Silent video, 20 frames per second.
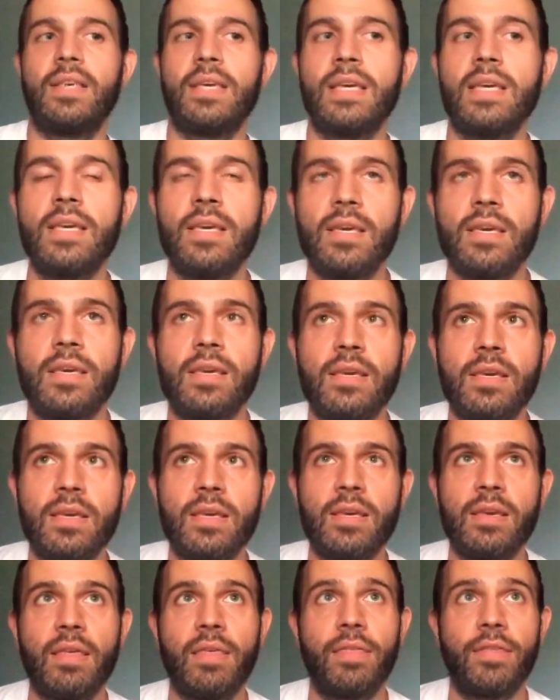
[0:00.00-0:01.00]

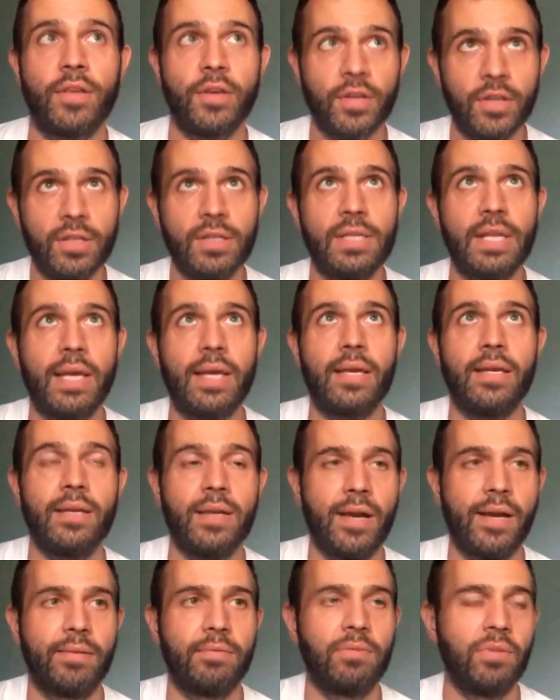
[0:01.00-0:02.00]
the third day
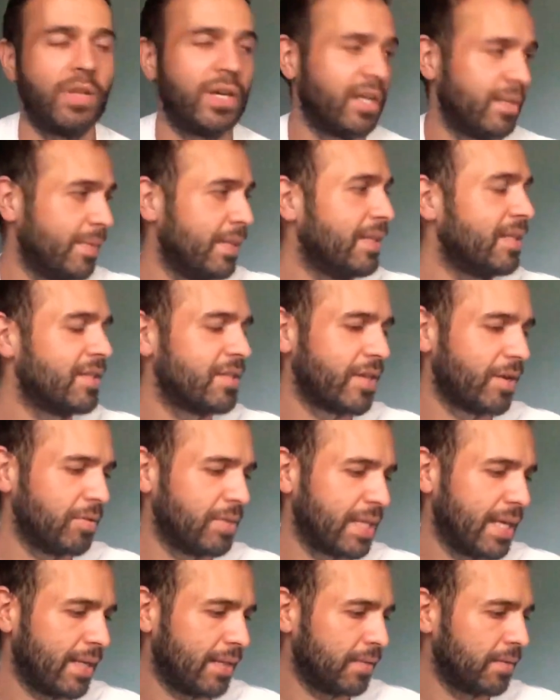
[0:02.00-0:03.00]
now that I'm in this
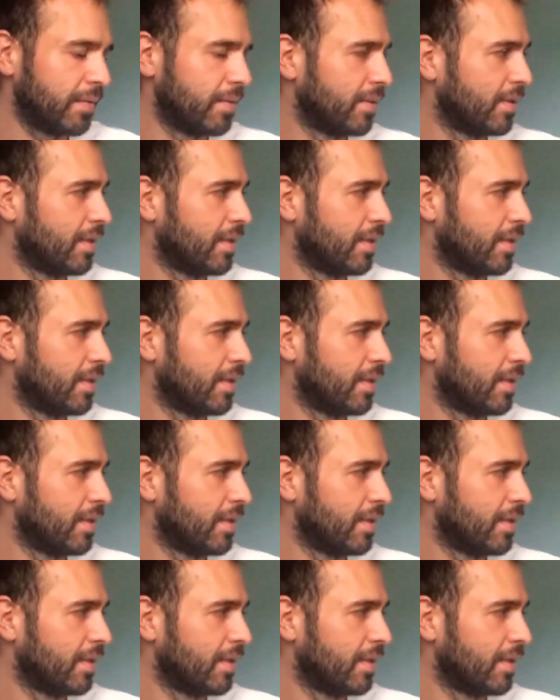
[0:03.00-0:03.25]
hotel.